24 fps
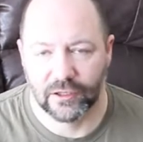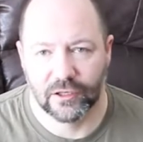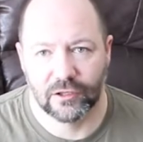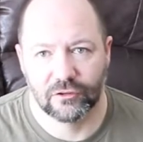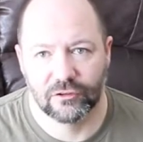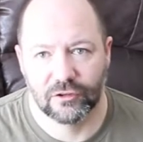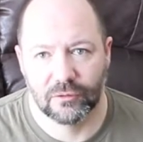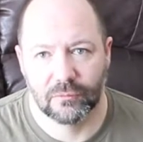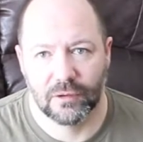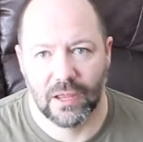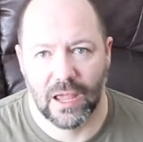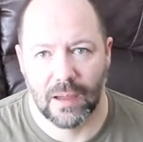didn't
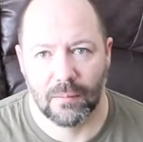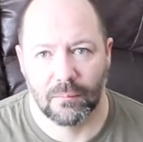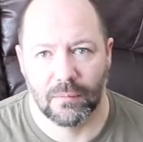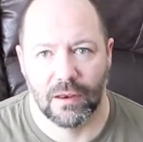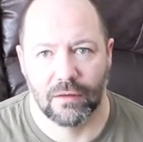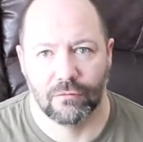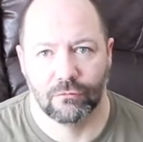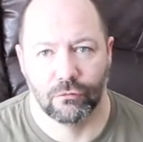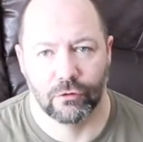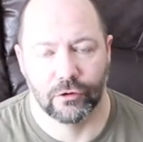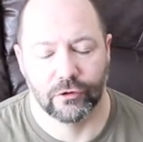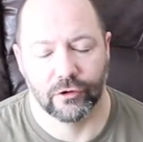seem to happen
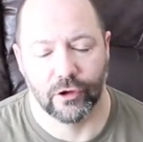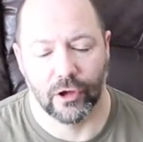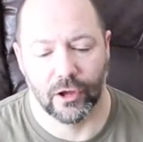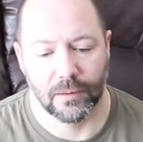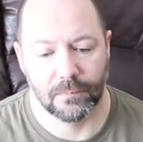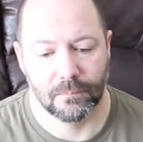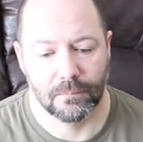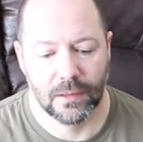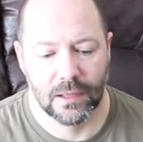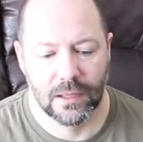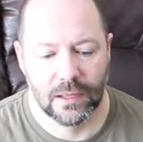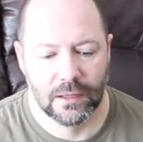every
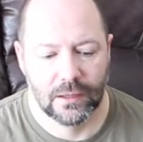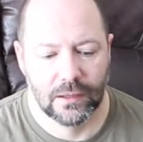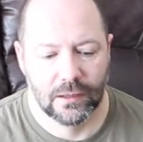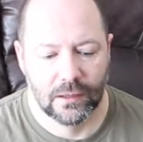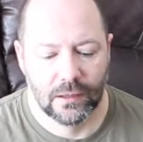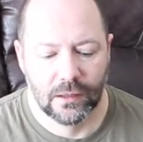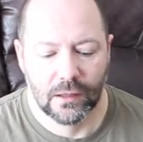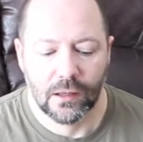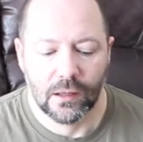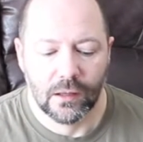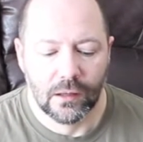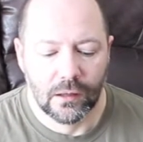time.
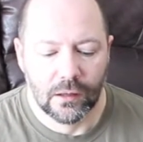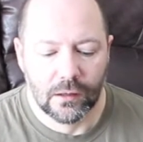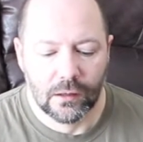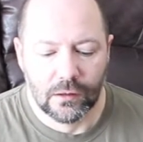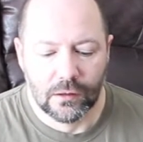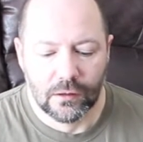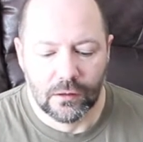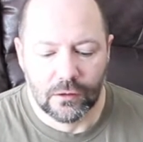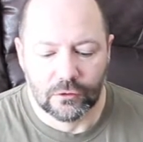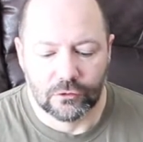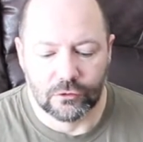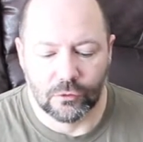
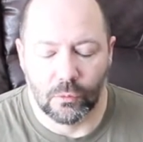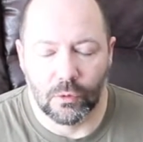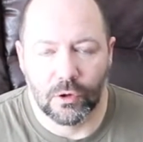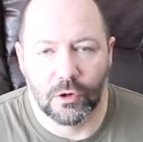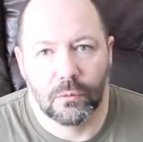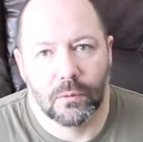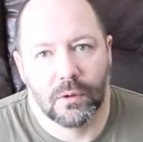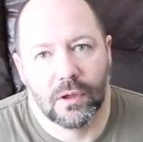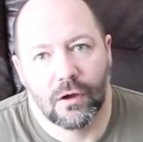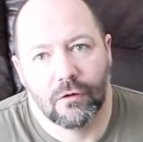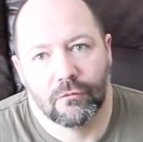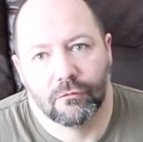So where do
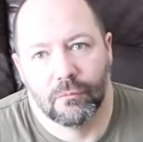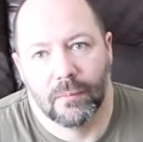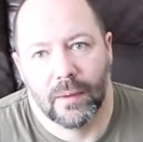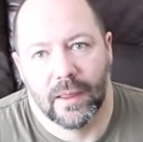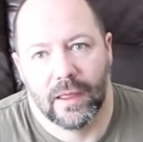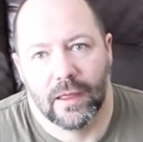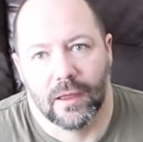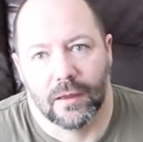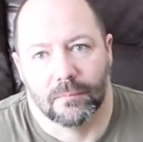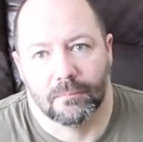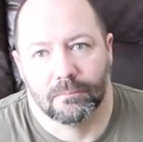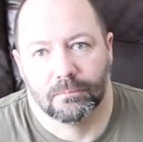we go from
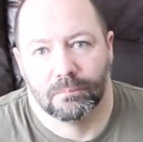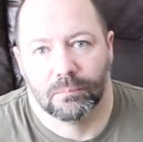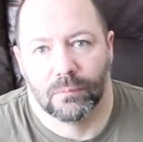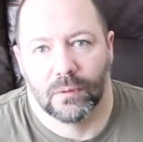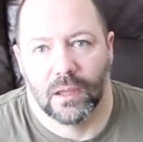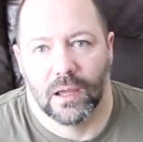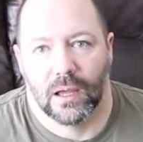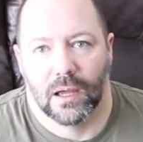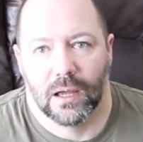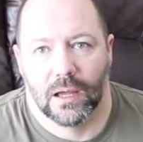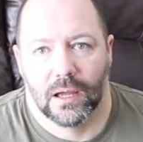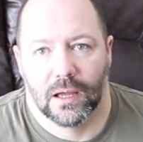here?
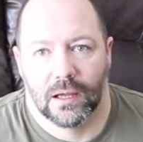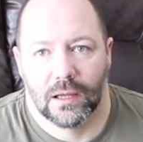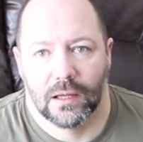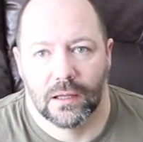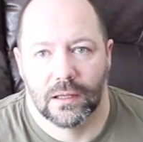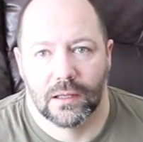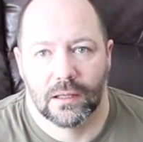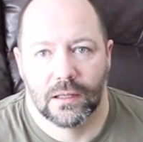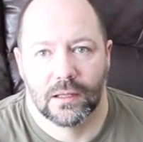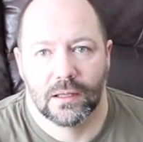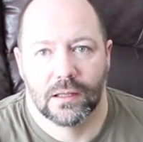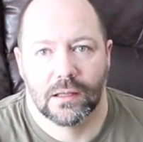
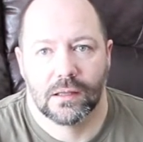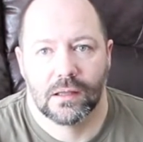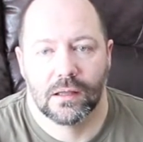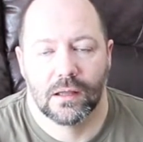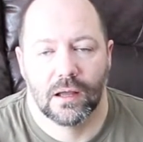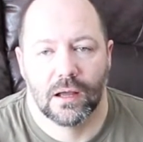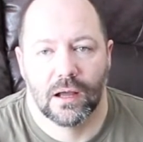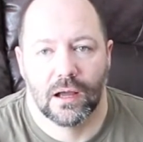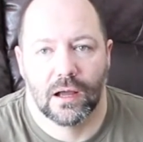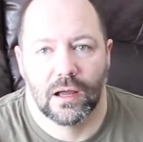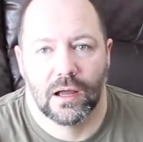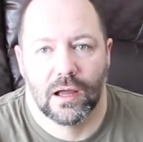
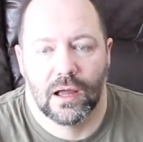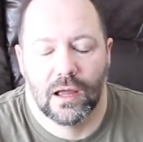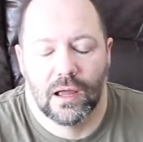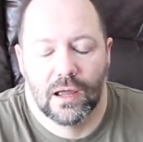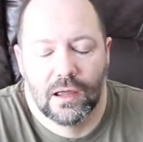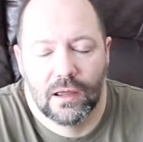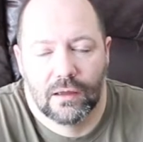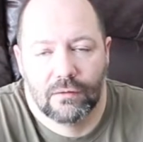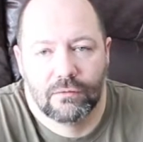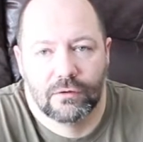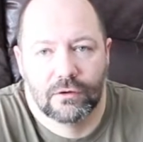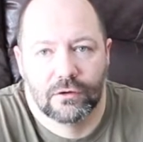
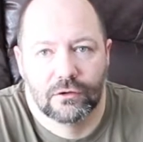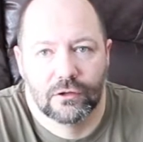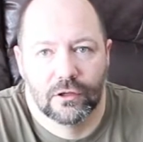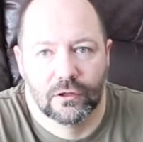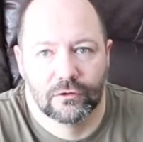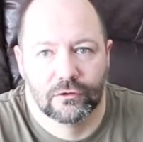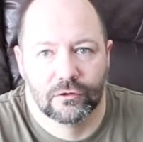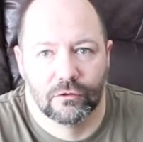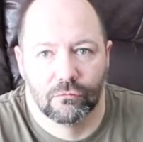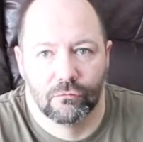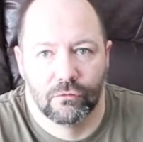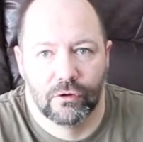Having done
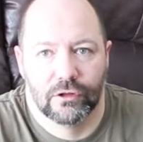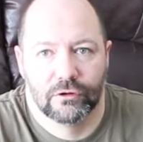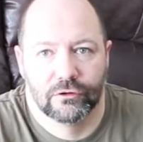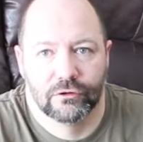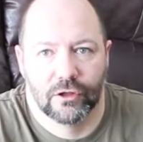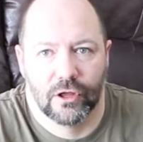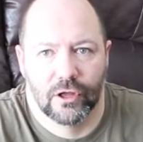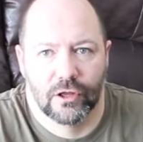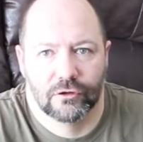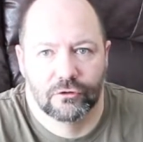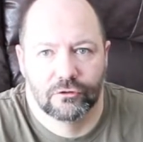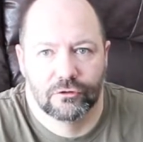some
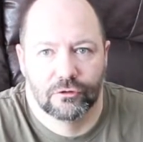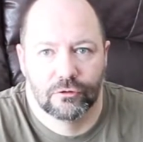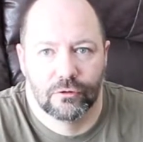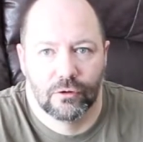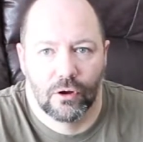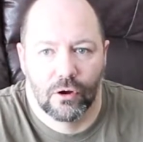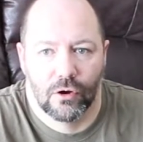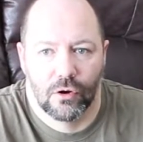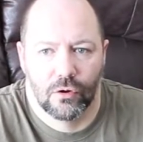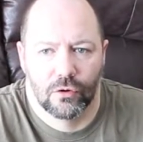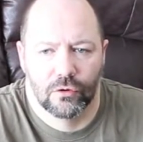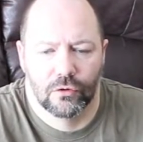research
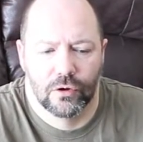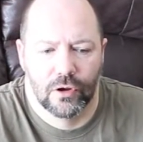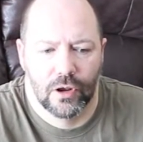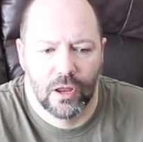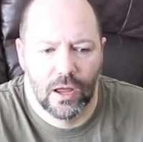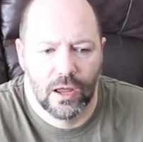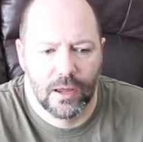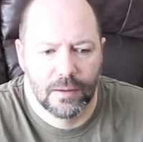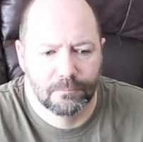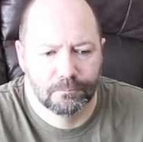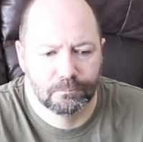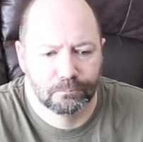
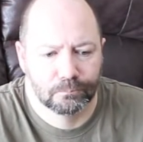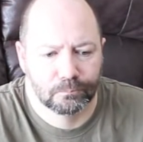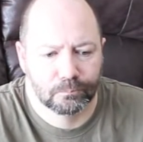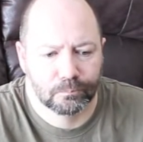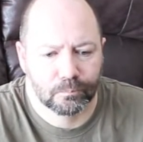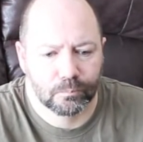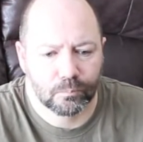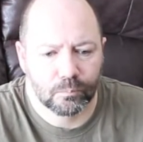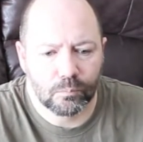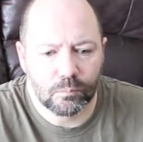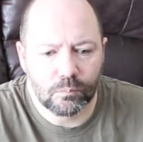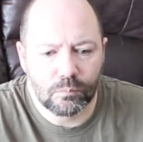on,
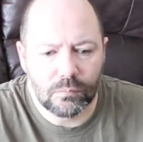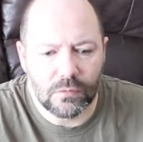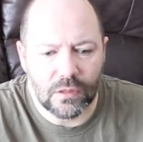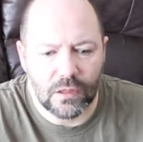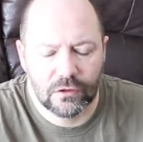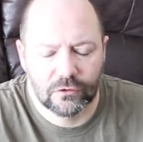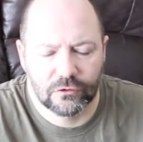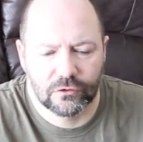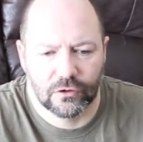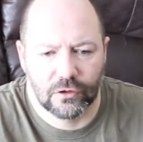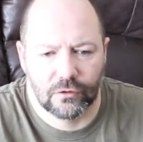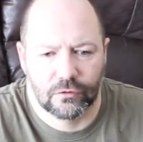
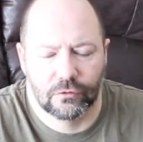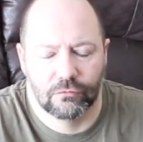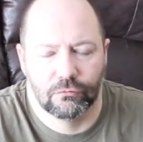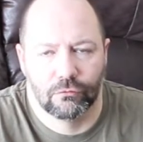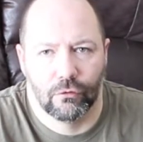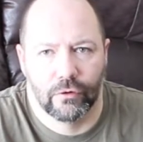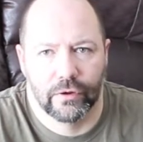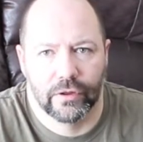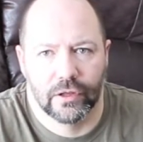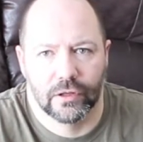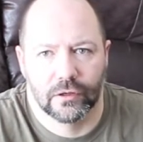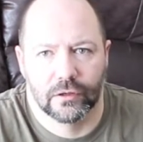there's a
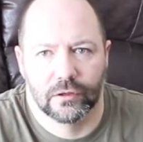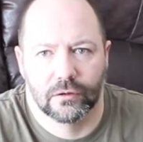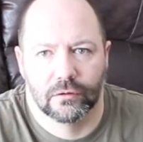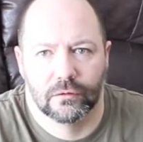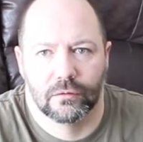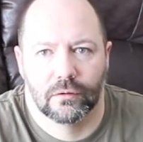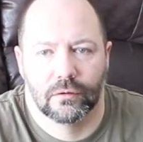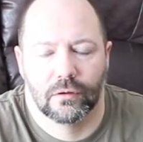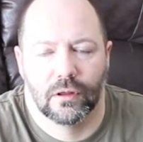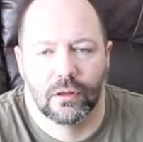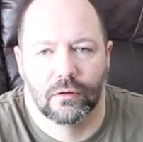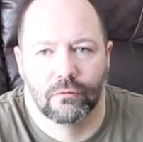very good
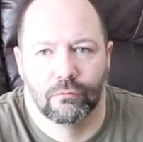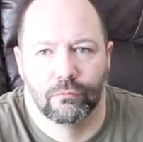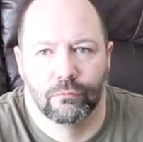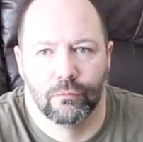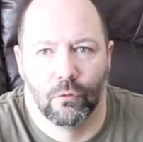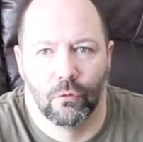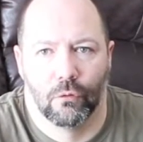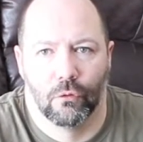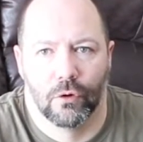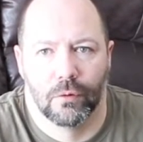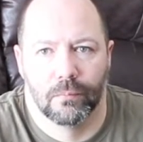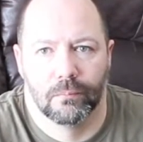
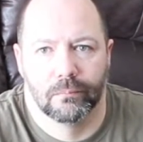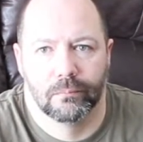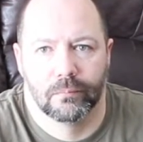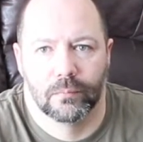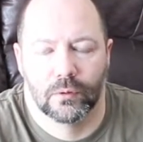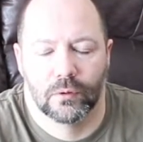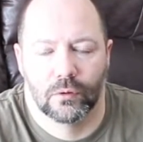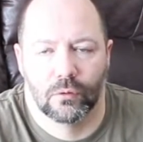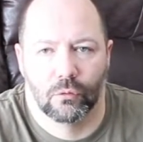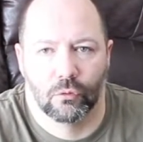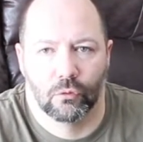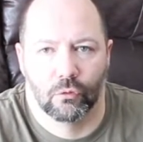forum
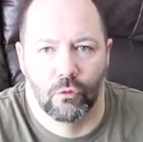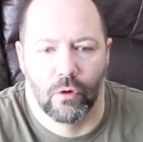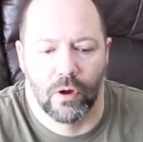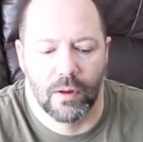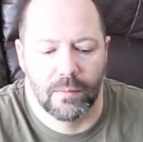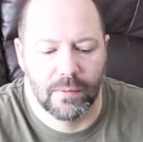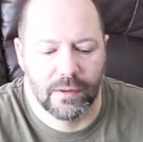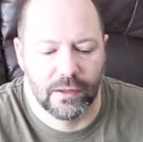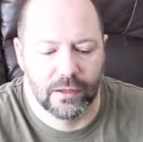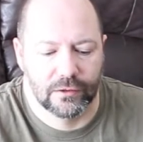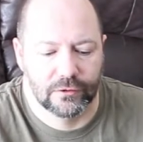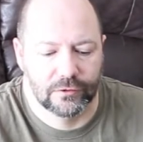called
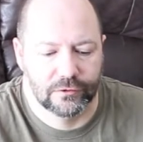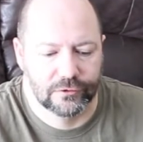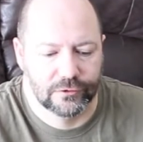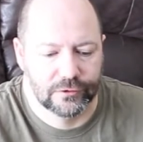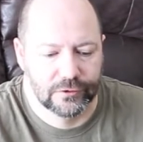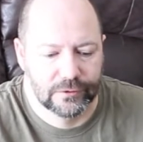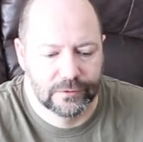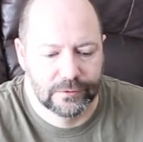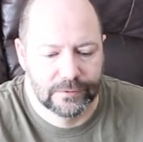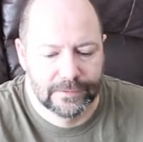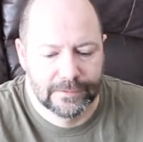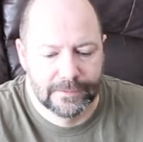Greybeards.
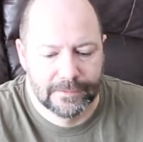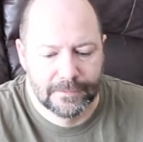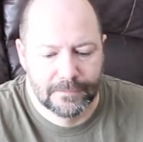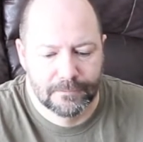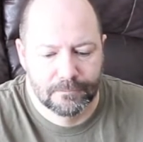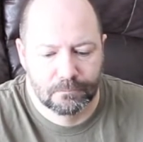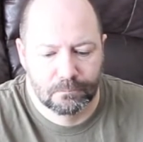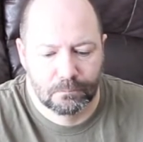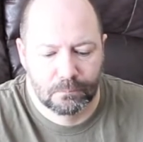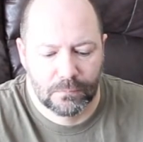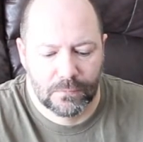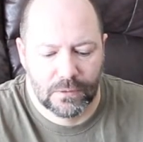
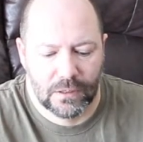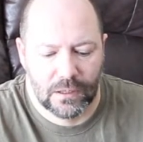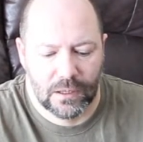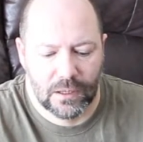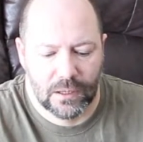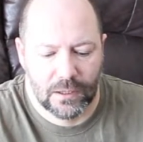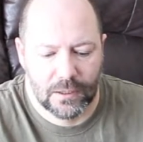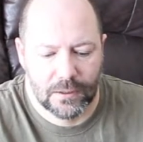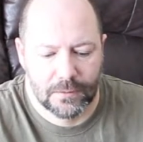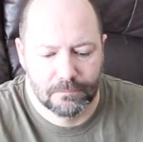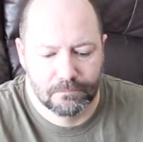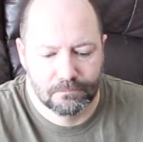
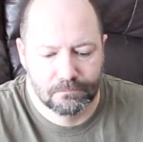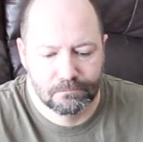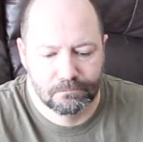I